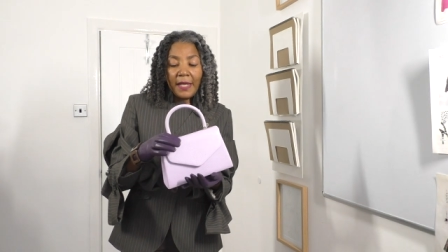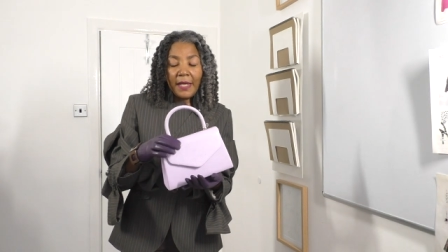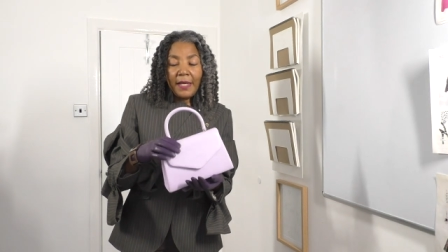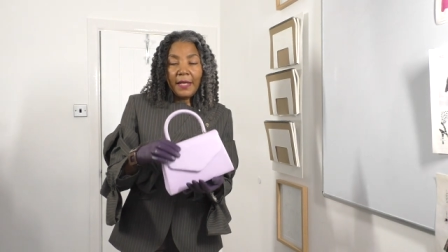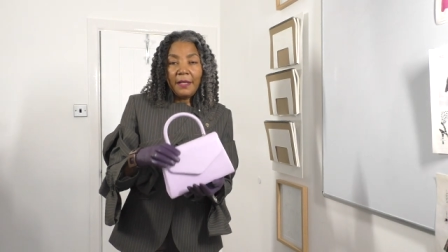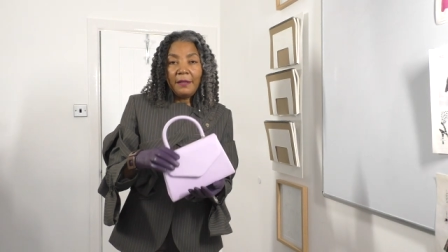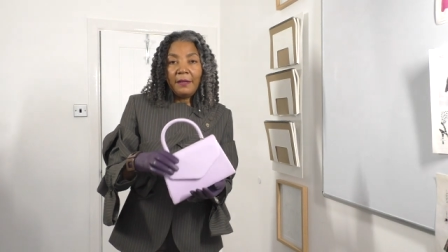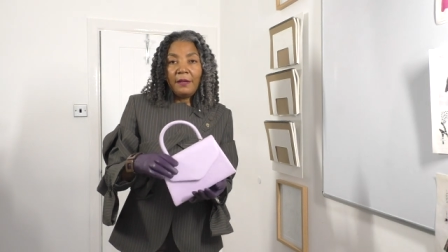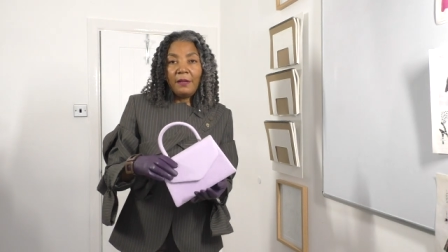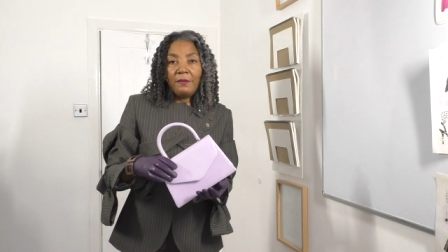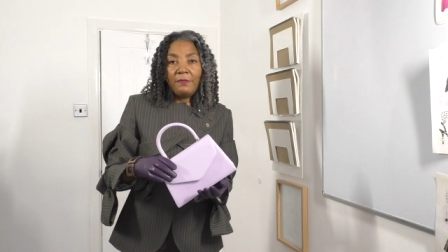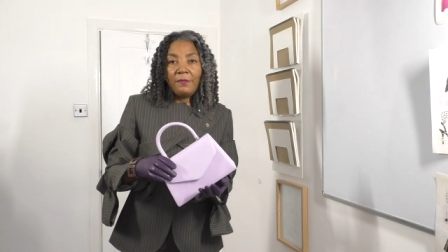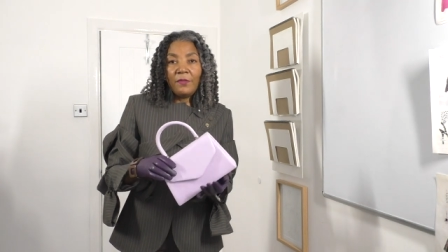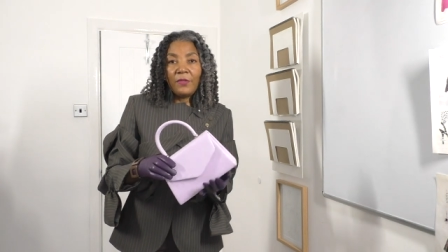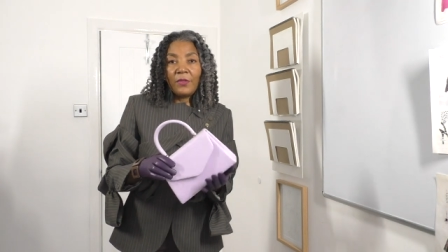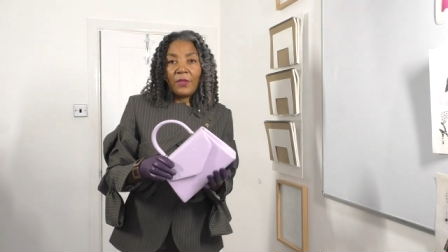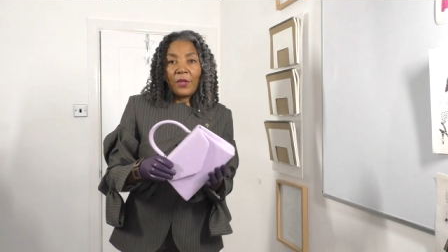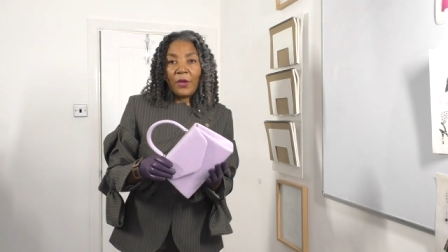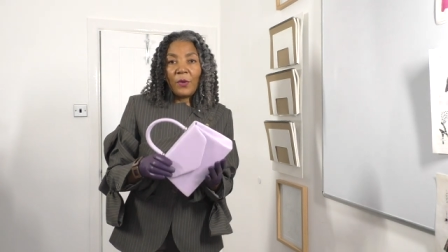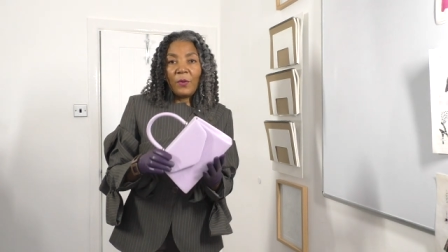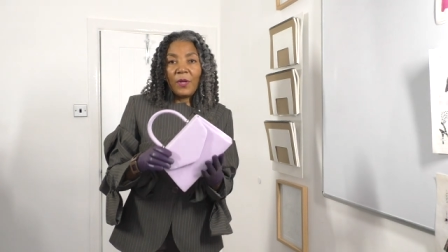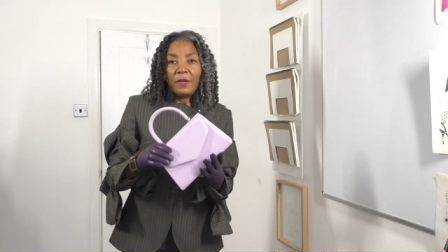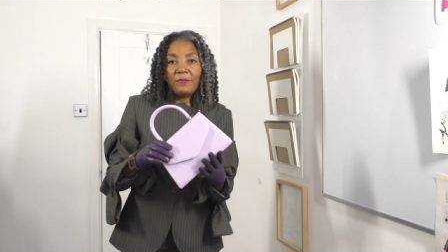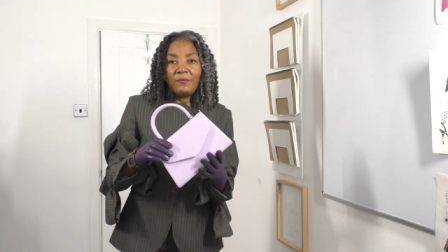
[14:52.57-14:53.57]
uh, even
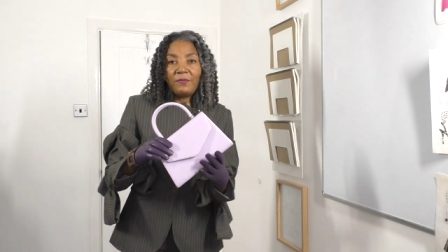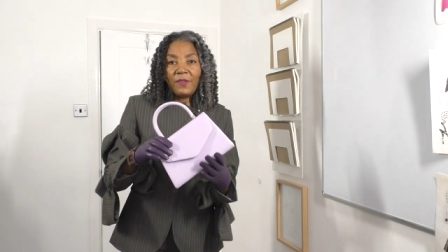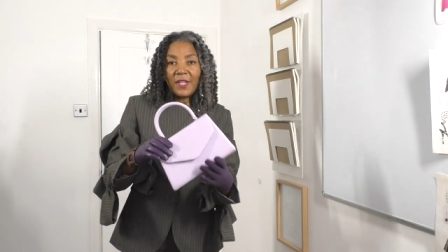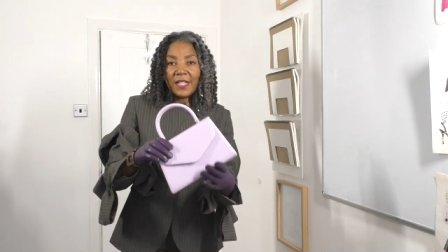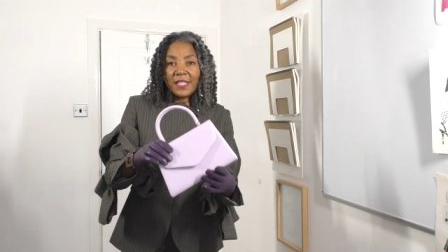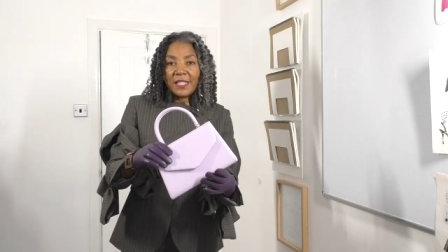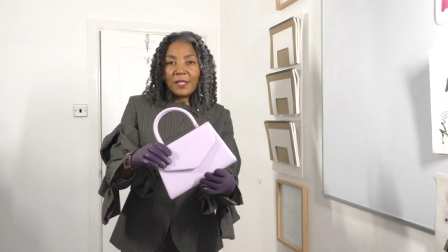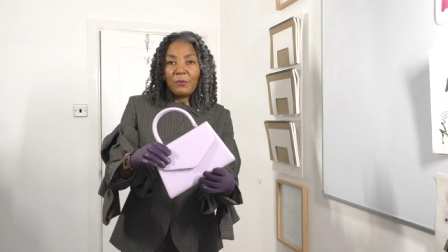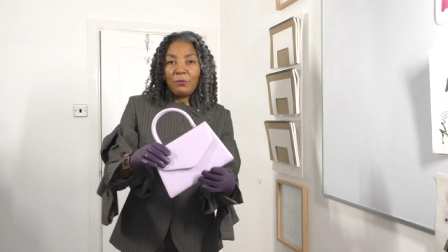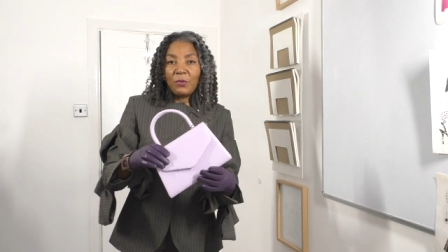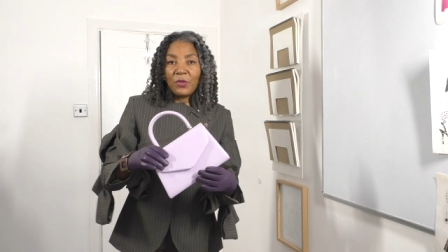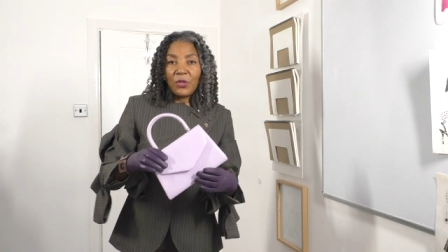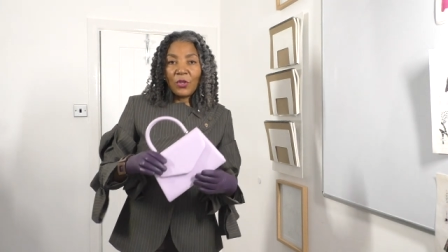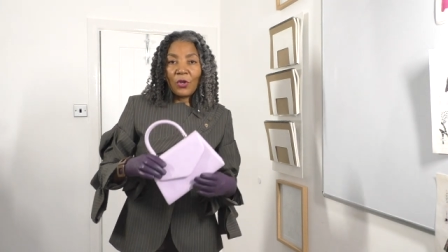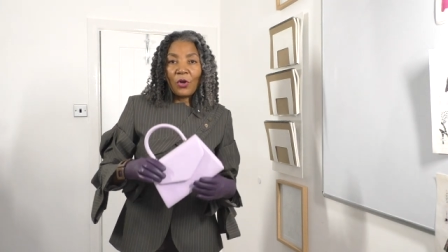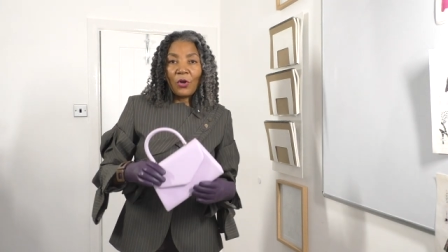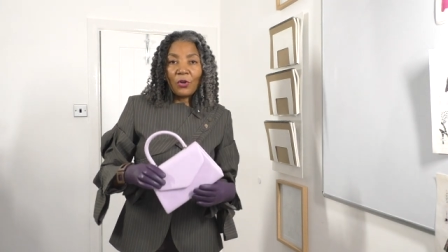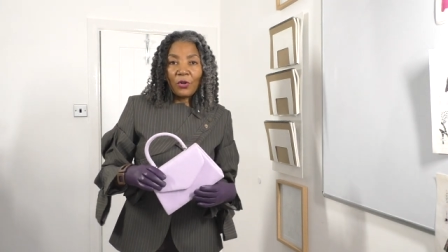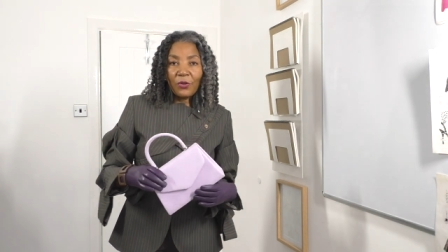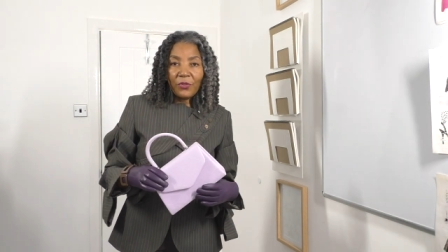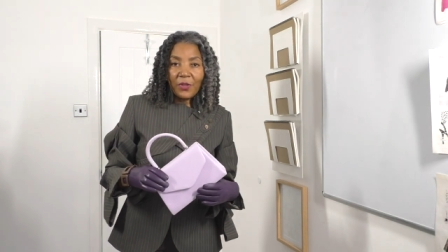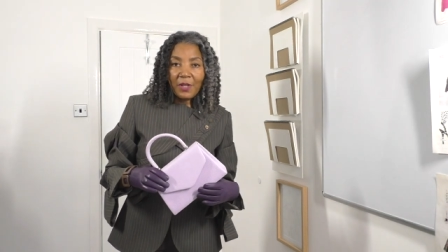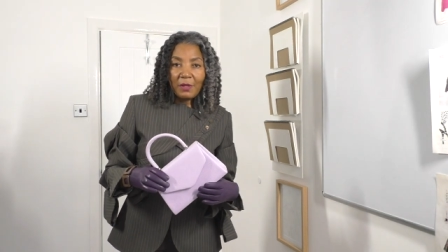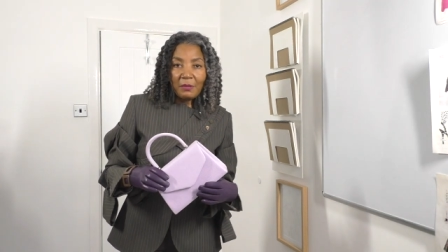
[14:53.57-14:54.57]
though it fits in with the
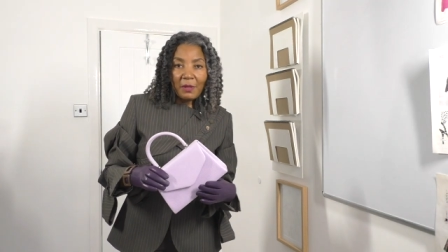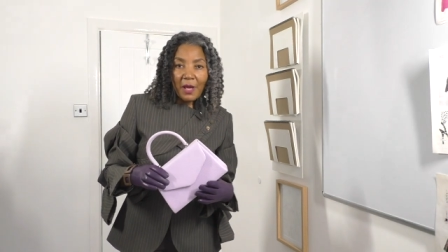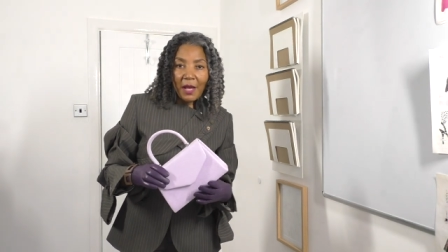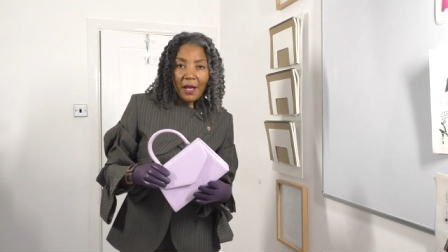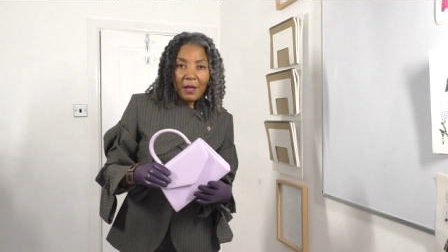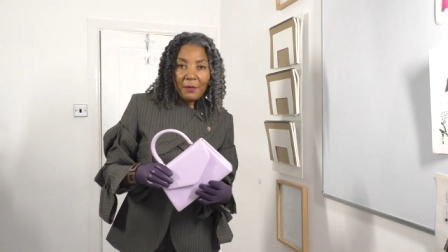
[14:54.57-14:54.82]
colour theme that